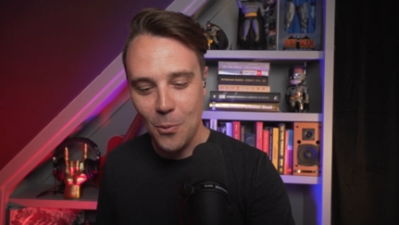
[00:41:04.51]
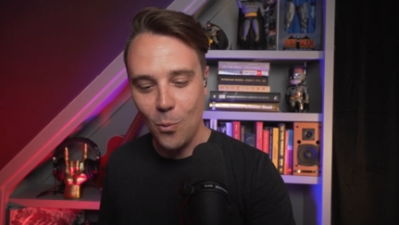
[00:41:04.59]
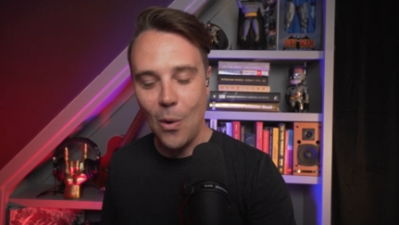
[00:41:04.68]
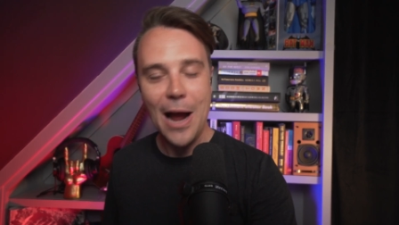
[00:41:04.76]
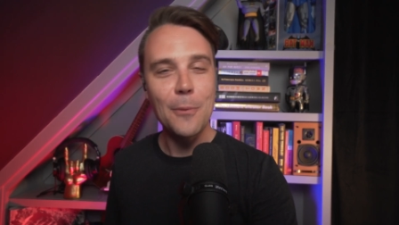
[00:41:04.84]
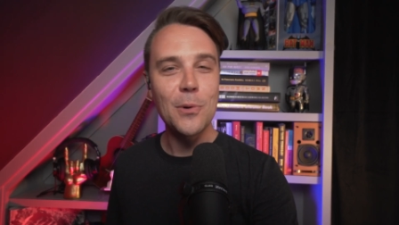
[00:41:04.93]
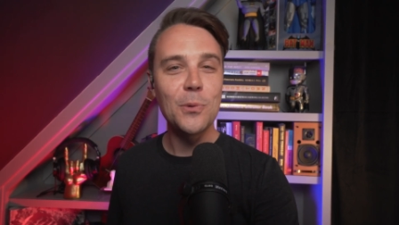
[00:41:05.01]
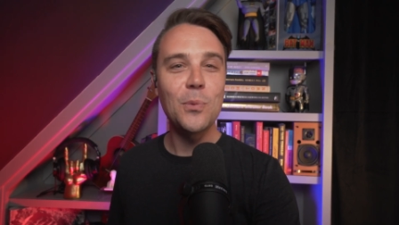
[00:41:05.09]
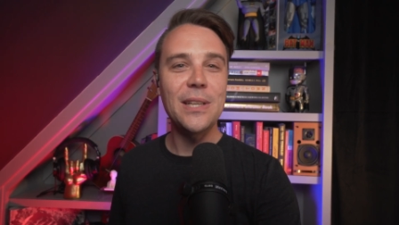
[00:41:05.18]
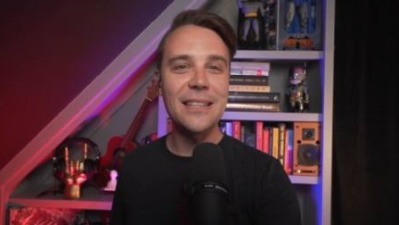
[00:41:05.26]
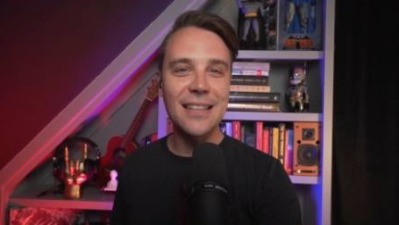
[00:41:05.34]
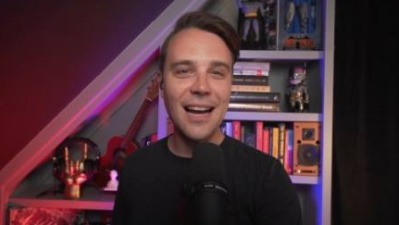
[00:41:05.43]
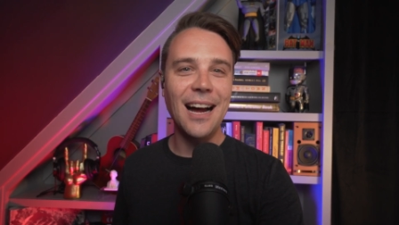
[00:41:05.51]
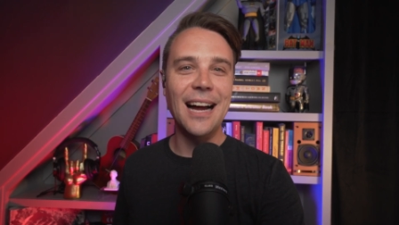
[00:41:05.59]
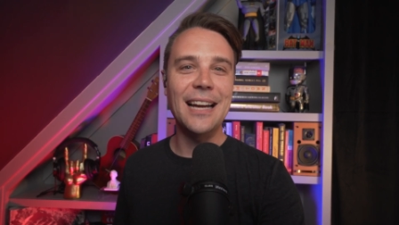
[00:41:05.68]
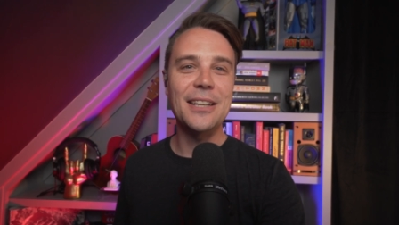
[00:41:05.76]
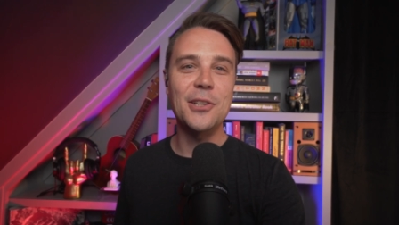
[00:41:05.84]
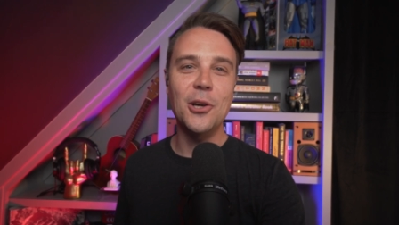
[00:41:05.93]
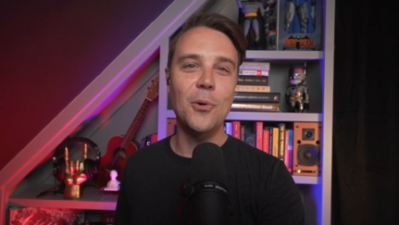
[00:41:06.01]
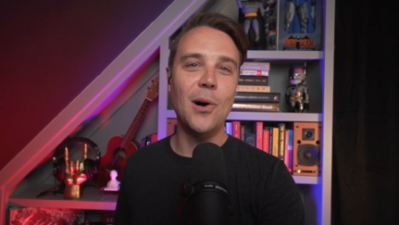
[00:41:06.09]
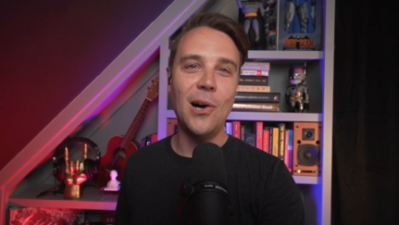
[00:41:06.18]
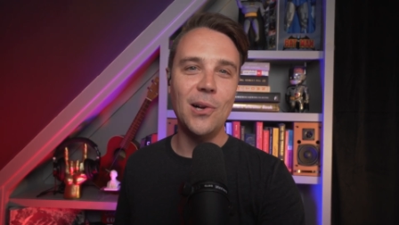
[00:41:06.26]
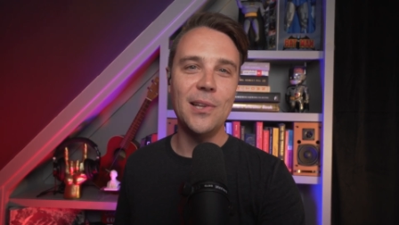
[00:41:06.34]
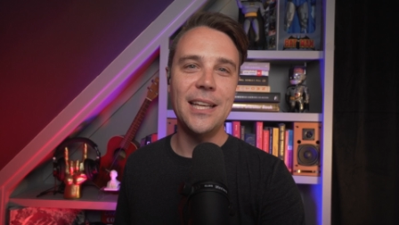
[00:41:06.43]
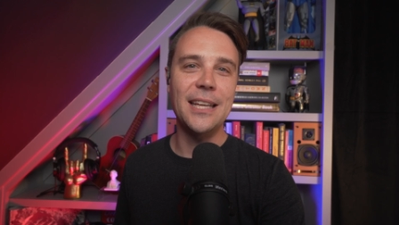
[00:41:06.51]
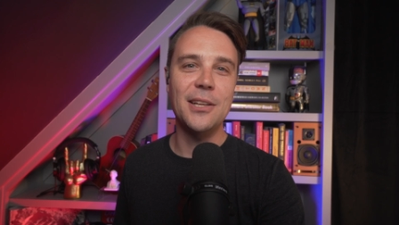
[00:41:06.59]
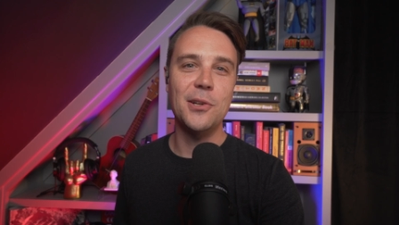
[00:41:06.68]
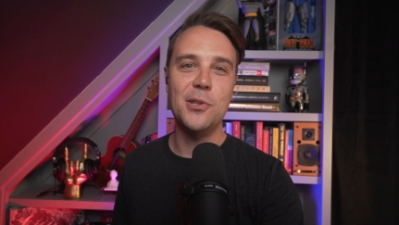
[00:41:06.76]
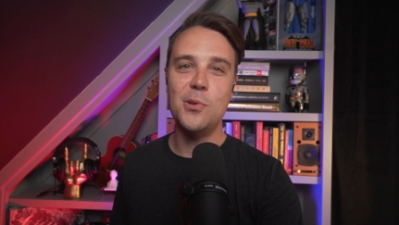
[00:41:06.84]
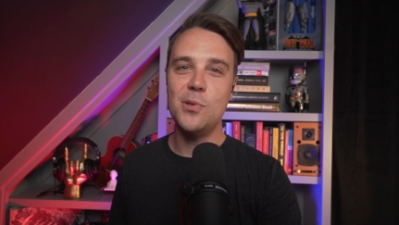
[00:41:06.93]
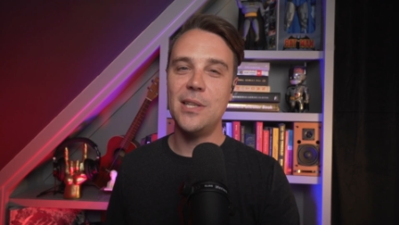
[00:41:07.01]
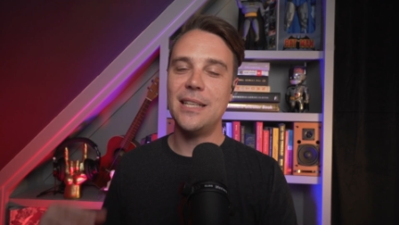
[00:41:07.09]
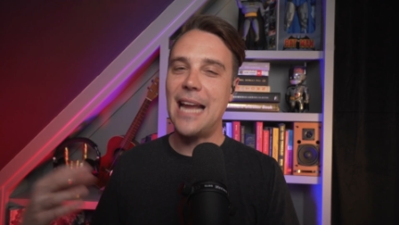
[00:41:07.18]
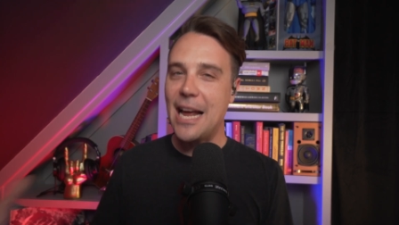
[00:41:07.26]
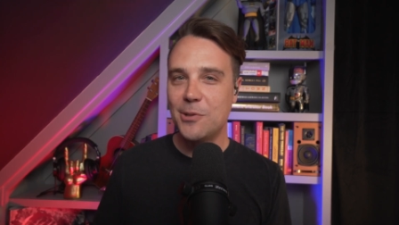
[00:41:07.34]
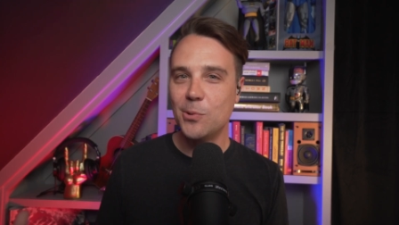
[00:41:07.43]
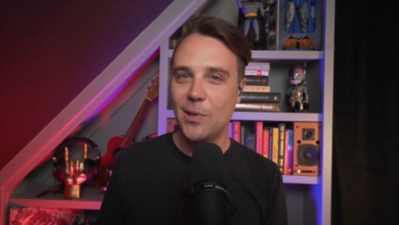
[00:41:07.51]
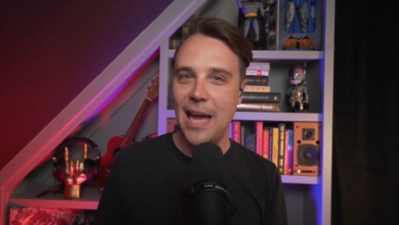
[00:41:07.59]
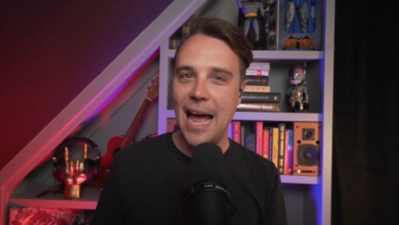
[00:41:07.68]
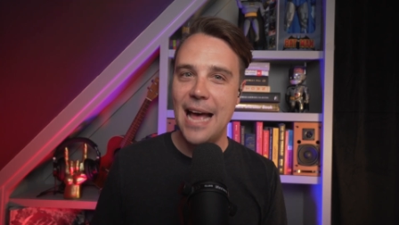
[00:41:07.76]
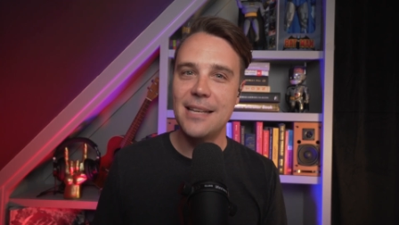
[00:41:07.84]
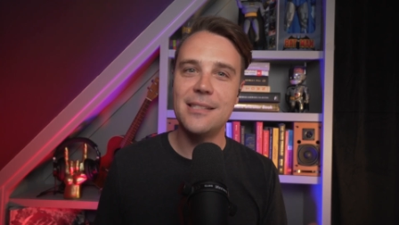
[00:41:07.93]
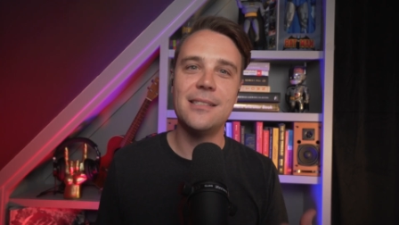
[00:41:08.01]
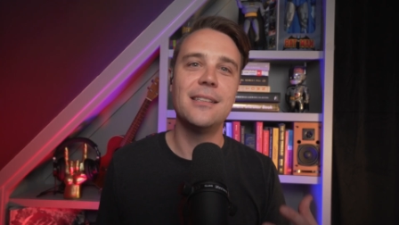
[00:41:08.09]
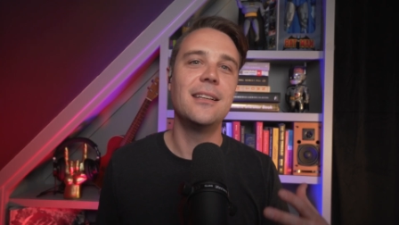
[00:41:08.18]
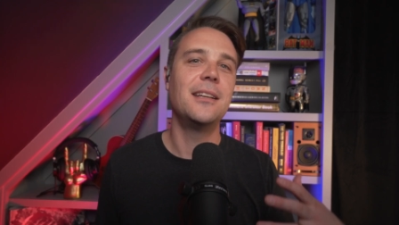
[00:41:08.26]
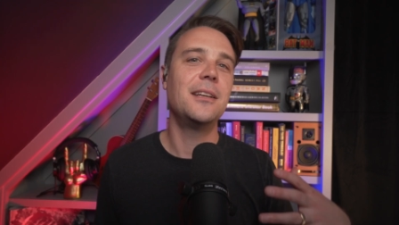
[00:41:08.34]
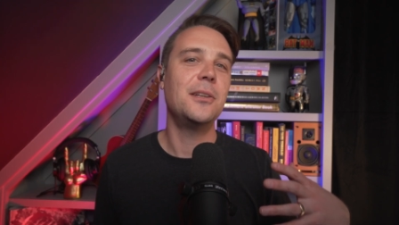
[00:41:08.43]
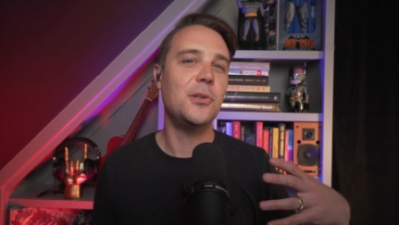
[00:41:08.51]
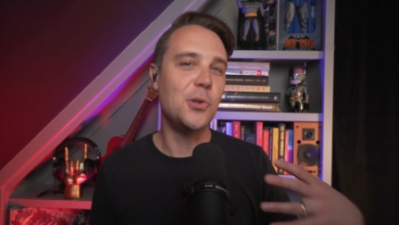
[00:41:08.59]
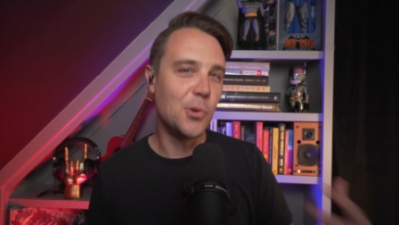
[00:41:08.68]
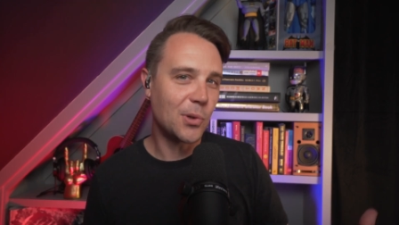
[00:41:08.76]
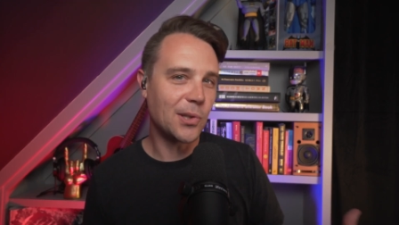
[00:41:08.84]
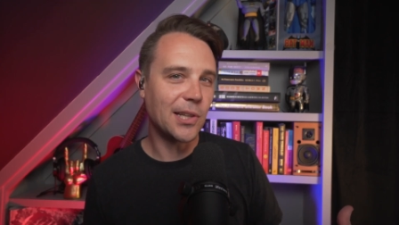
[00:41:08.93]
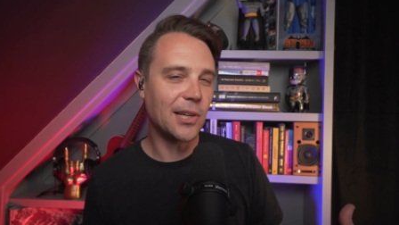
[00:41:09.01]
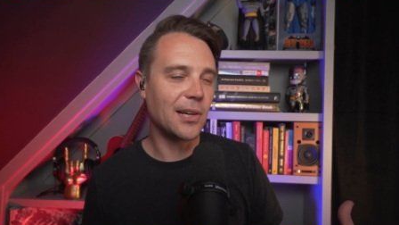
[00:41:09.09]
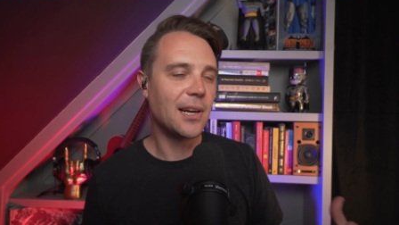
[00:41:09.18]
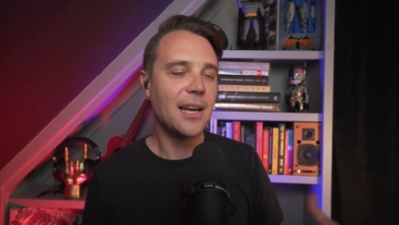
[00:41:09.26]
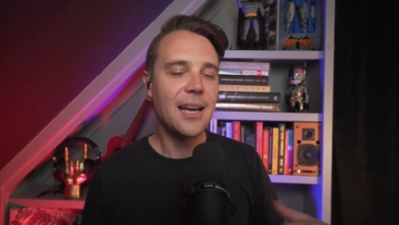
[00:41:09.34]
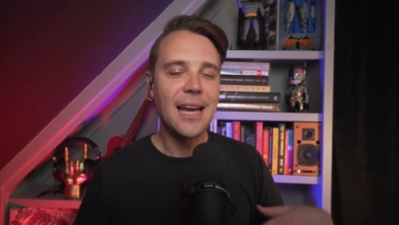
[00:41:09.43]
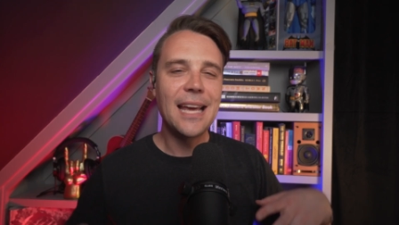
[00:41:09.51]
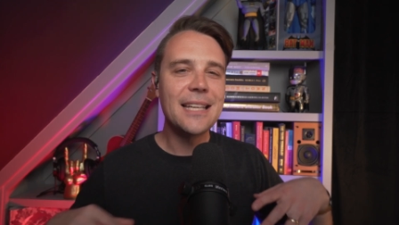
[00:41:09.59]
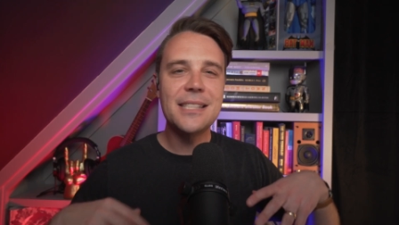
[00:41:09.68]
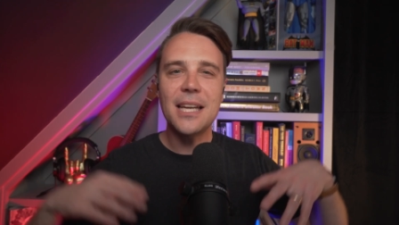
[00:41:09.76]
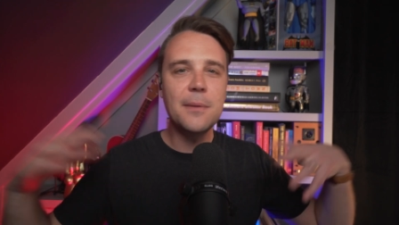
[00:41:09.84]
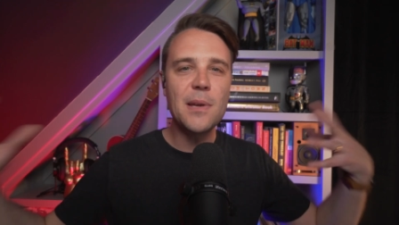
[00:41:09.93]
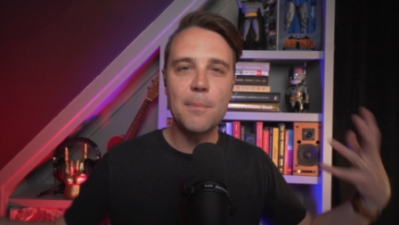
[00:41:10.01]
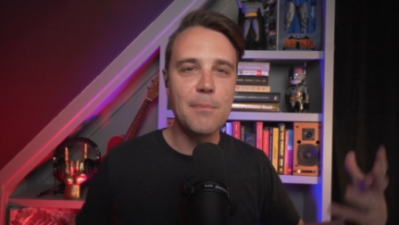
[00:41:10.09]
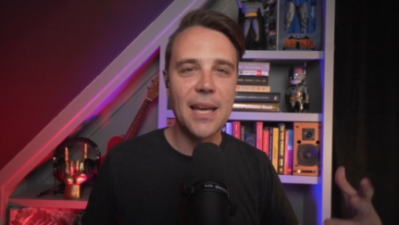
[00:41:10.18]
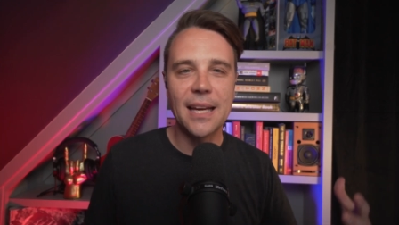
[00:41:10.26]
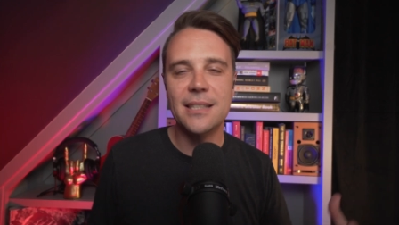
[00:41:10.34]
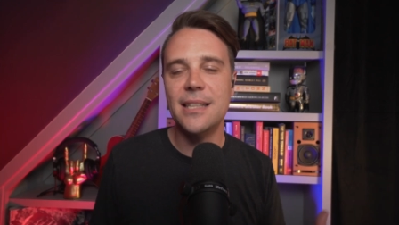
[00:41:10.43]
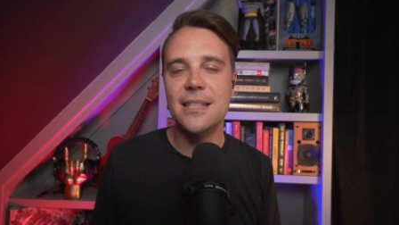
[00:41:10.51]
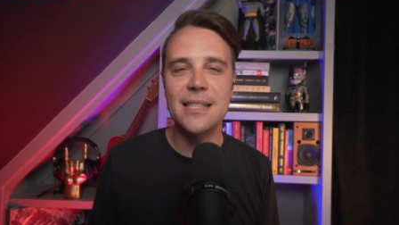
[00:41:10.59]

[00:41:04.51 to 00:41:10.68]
Why would we not go all in on using natural gas, nuclear, and it's going to be a mix.